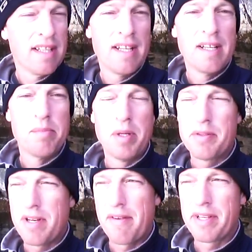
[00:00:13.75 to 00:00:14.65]
Uh, boat
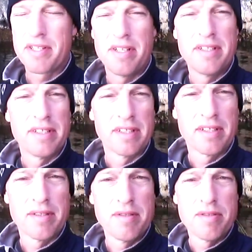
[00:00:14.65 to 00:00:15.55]
traffic starting to
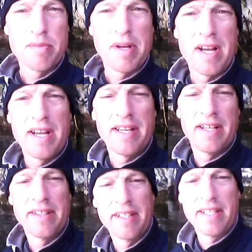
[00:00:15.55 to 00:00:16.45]
cruise by
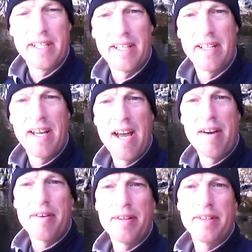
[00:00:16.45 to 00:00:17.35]
on the uh,
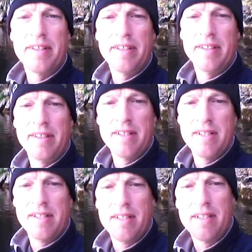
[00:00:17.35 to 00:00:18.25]
outer
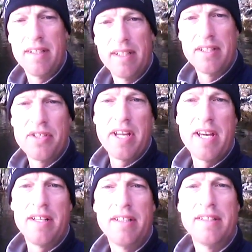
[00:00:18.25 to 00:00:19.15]
uh,
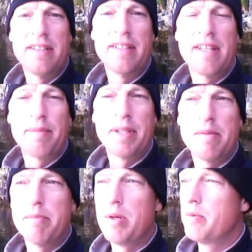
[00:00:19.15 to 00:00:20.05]
channel, and I'm
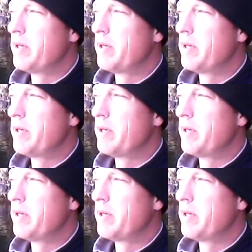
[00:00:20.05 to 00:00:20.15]
getting boat